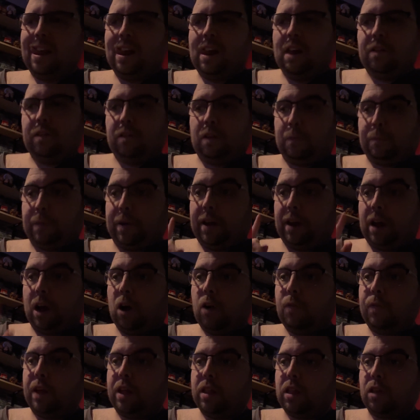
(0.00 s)
So I
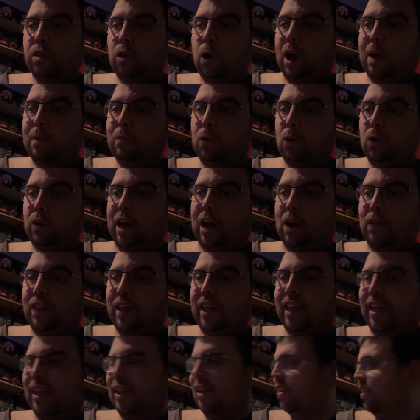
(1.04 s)
hope there's a Time Lord out there.